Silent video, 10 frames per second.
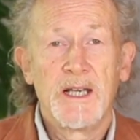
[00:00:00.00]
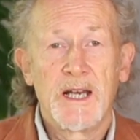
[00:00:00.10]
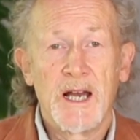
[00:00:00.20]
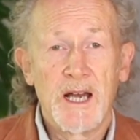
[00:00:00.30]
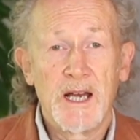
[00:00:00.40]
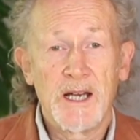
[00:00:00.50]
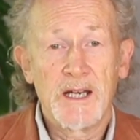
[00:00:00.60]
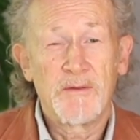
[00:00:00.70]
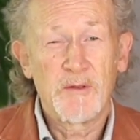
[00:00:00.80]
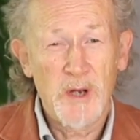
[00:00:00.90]

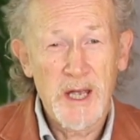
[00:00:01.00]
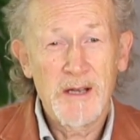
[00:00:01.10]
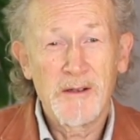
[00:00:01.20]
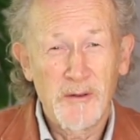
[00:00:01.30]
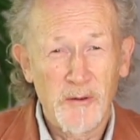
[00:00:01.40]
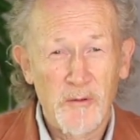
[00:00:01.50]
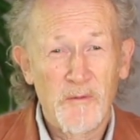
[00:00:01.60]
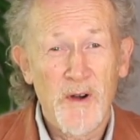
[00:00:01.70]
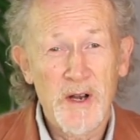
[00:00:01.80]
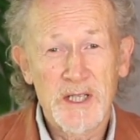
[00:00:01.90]
If you're ill or
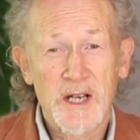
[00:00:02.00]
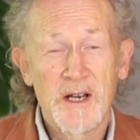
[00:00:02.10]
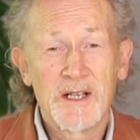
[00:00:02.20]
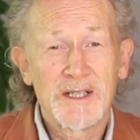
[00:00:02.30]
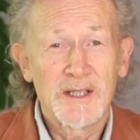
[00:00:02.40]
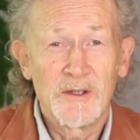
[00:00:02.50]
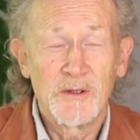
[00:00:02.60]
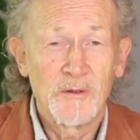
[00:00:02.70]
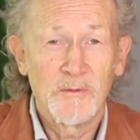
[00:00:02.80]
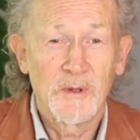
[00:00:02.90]
very tired,
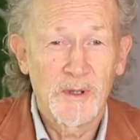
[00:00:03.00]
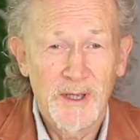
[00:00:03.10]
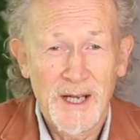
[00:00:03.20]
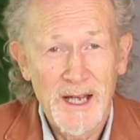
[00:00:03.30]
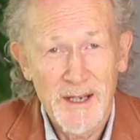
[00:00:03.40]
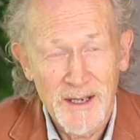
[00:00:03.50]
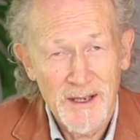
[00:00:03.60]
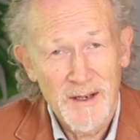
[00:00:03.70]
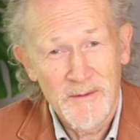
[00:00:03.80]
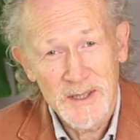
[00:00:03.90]
you
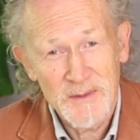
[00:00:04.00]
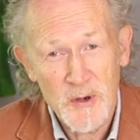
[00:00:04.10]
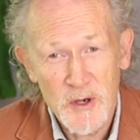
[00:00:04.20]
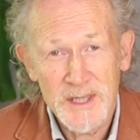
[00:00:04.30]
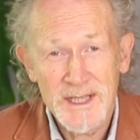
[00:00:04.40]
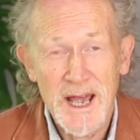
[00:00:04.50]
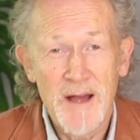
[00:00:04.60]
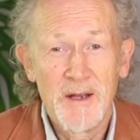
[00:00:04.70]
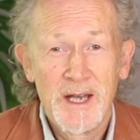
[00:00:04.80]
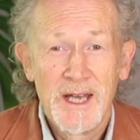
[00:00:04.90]
have experienced
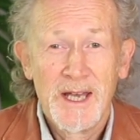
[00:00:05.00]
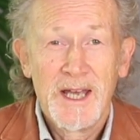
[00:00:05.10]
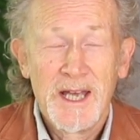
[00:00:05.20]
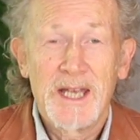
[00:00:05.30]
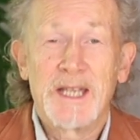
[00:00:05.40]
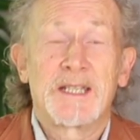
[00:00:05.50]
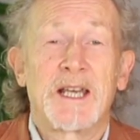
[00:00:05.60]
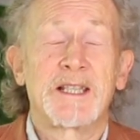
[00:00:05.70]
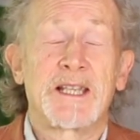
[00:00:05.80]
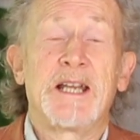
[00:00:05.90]
how it
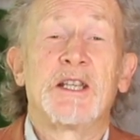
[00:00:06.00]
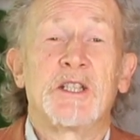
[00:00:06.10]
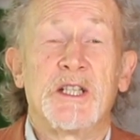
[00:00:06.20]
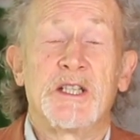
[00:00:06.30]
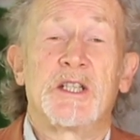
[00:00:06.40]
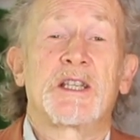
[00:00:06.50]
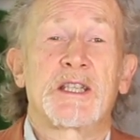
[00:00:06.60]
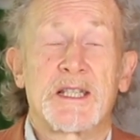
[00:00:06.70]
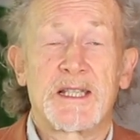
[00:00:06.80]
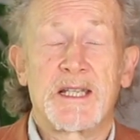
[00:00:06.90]
takes energy just
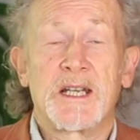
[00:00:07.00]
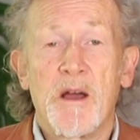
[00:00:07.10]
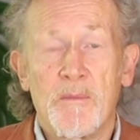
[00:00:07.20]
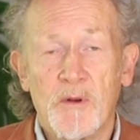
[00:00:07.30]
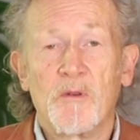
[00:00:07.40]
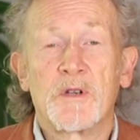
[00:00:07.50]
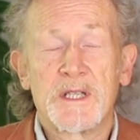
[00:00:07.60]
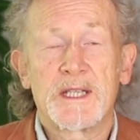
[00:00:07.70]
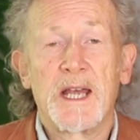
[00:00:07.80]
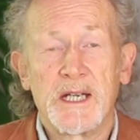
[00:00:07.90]
to sit up or to
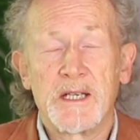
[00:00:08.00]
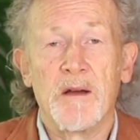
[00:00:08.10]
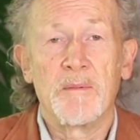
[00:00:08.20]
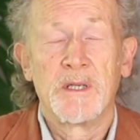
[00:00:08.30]
stand up.